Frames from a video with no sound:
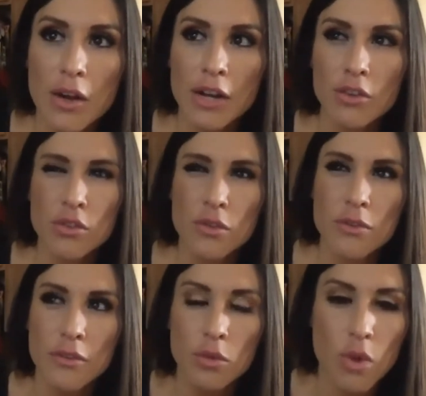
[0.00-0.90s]
I don't know if you've
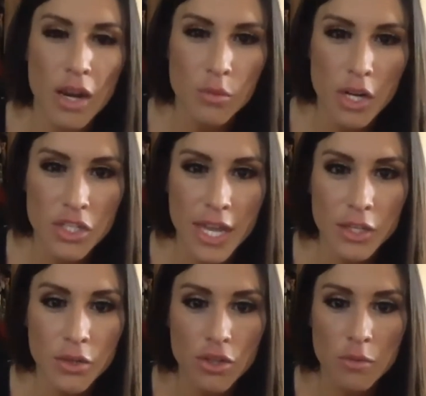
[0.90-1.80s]
ever watched that
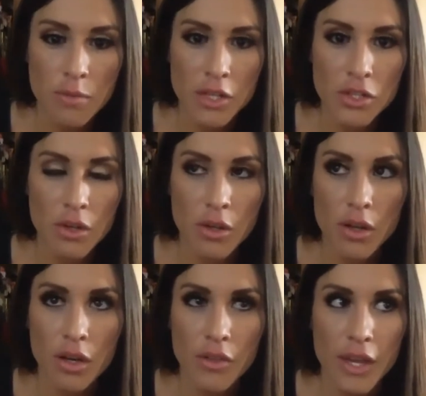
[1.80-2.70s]
YouTube special
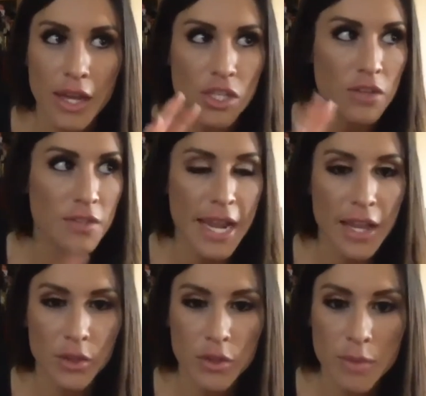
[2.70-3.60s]
or that Chelsea
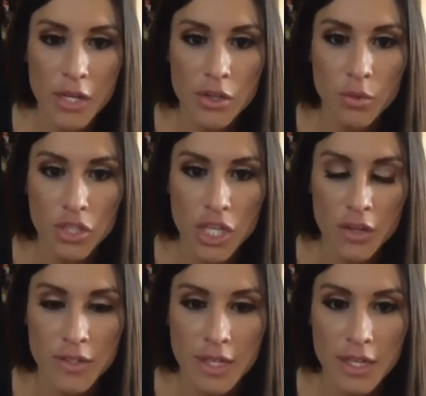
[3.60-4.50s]
Handler special where
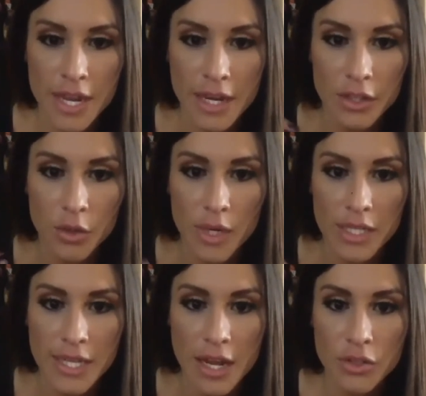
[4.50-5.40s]
Chelsea Handler went
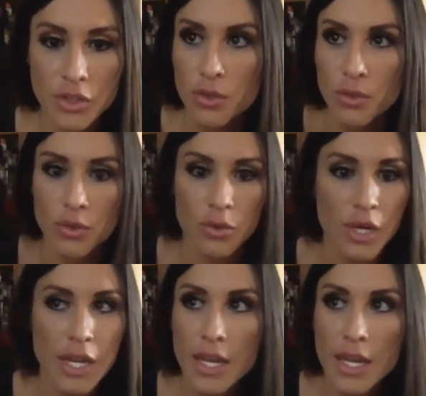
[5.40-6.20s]
down to,